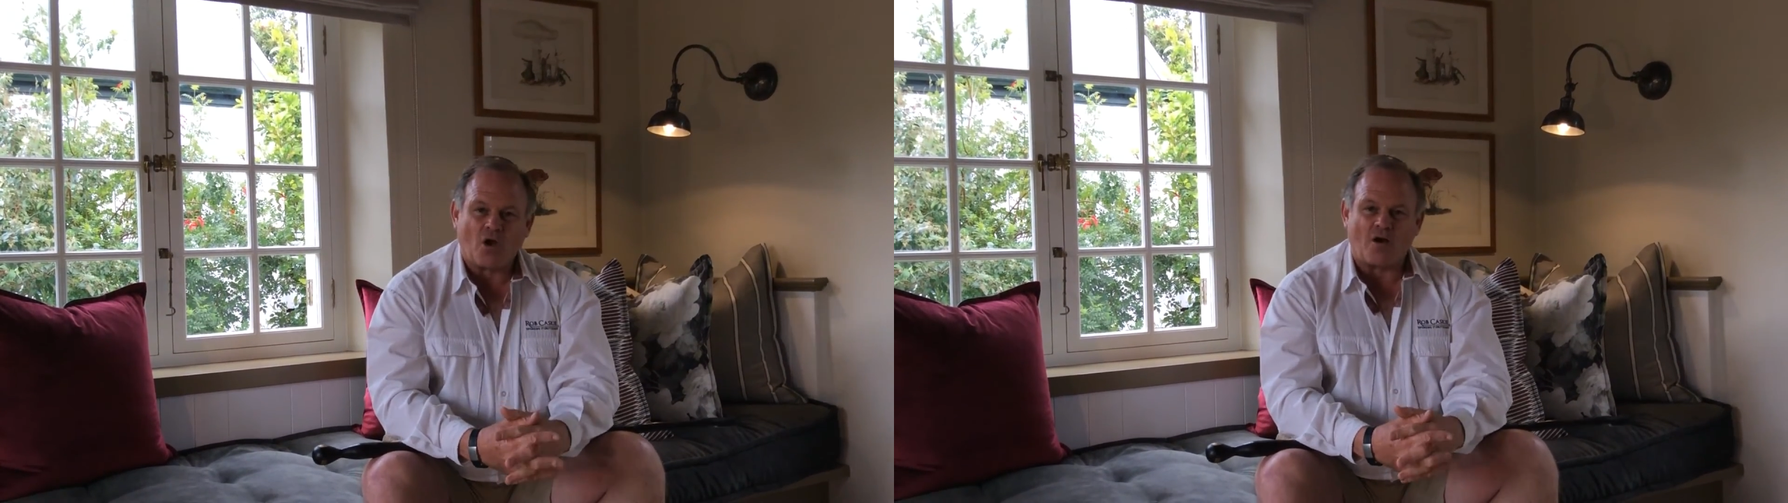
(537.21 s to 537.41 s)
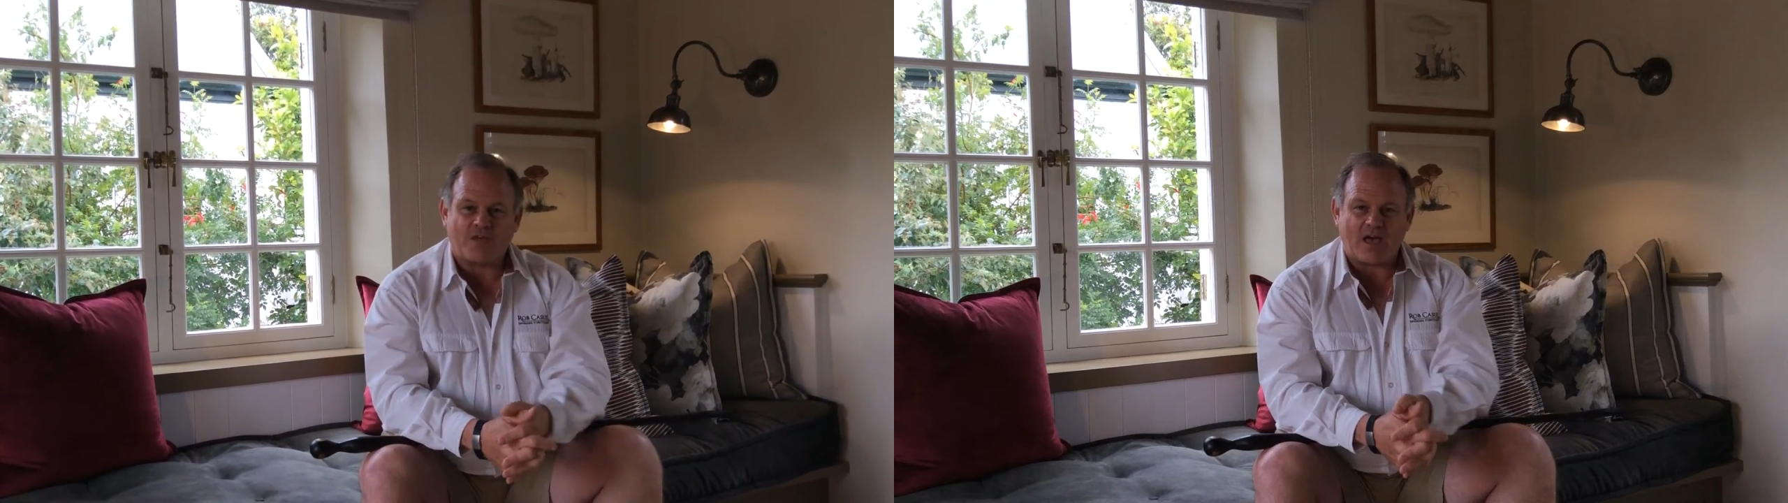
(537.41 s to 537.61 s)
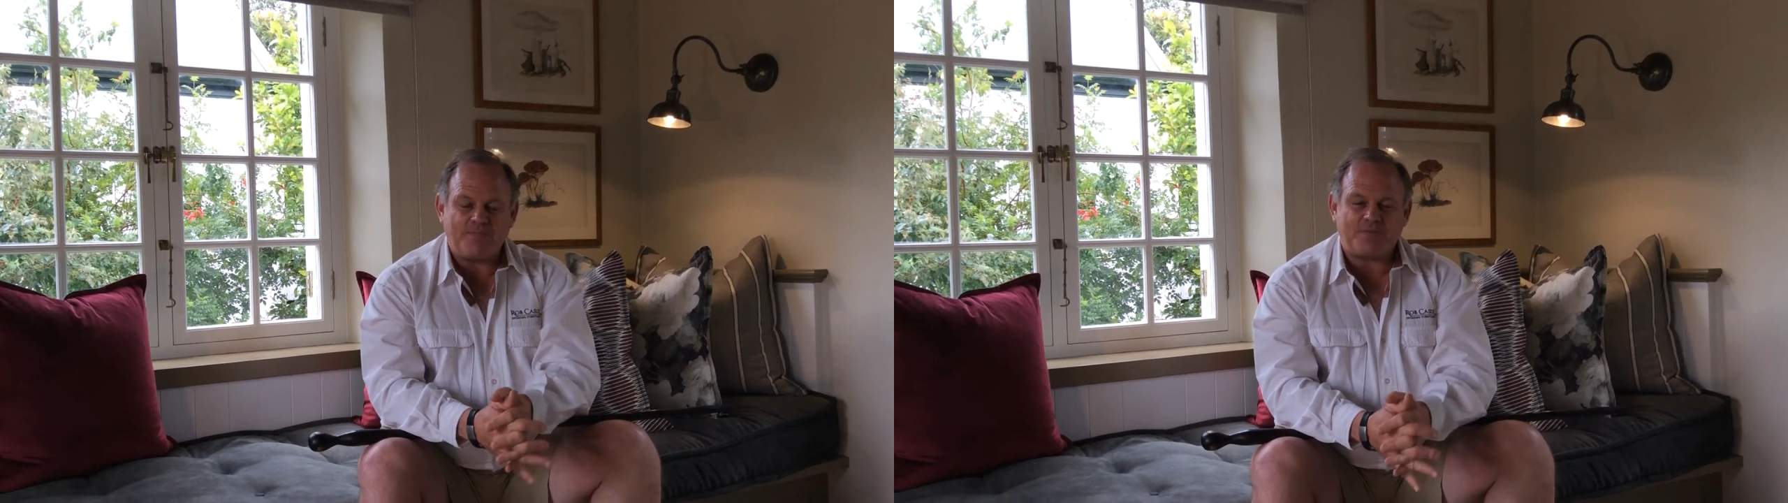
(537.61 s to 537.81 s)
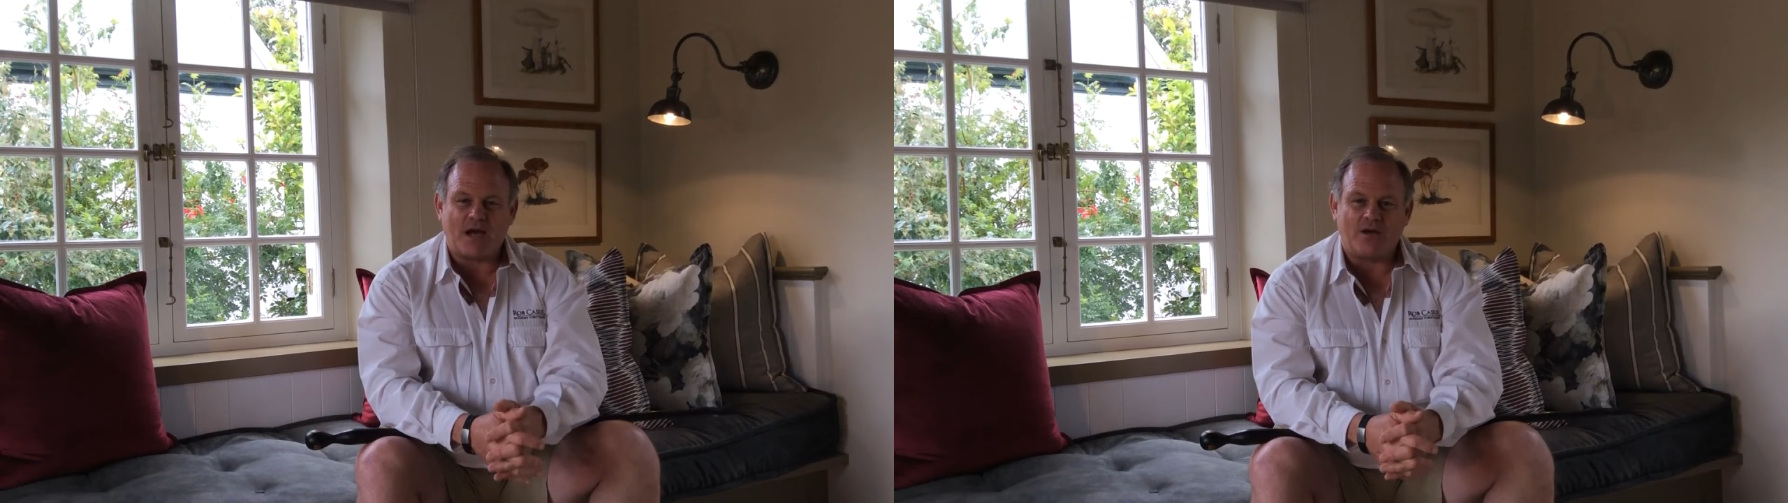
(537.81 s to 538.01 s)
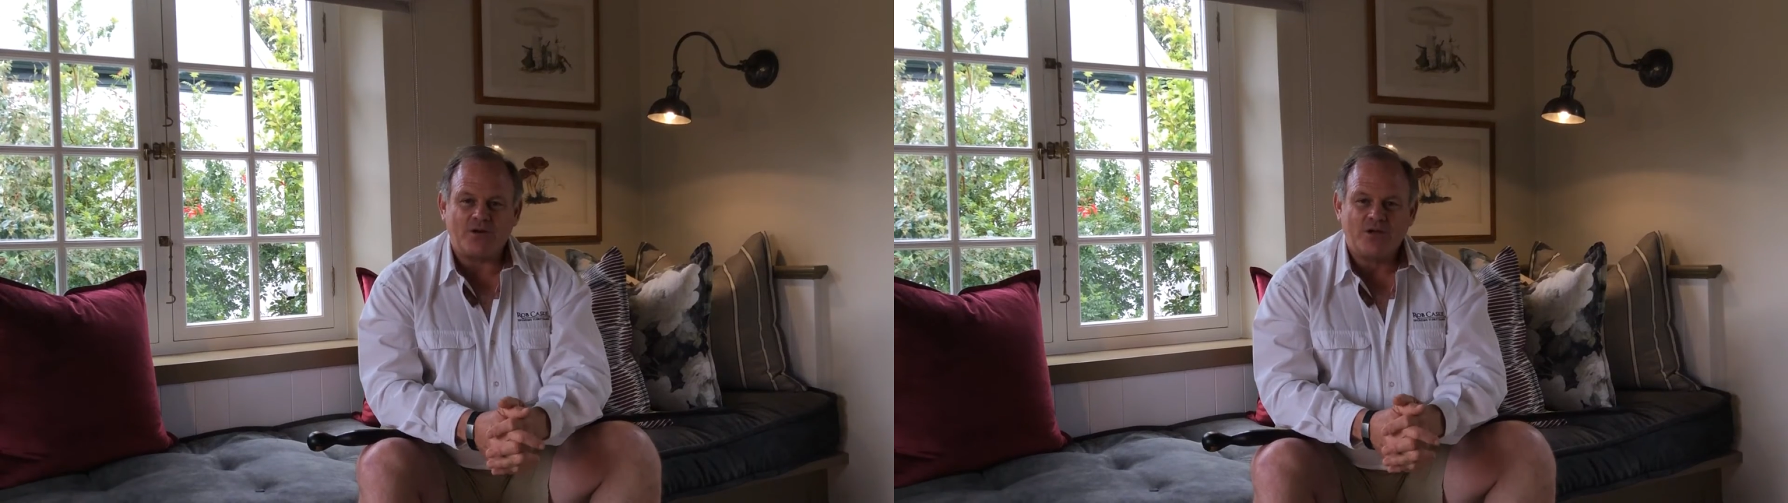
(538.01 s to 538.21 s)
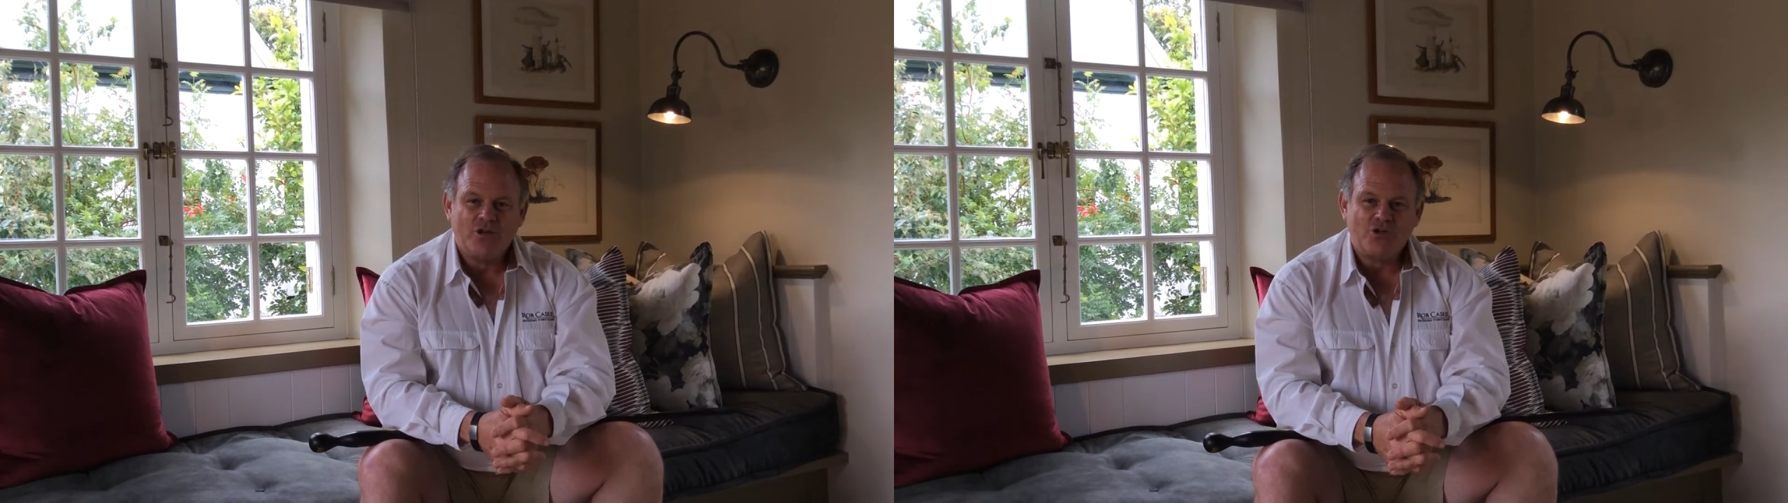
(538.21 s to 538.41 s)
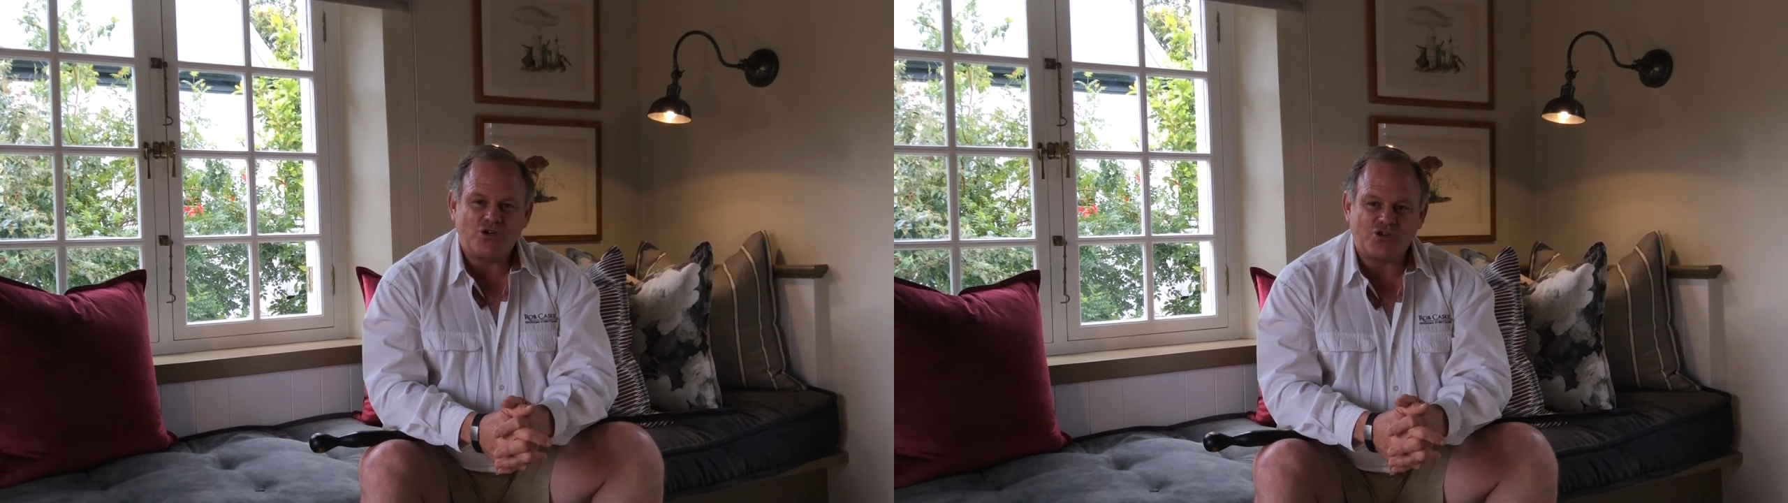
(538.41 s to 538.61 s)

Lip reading: of Cape Town to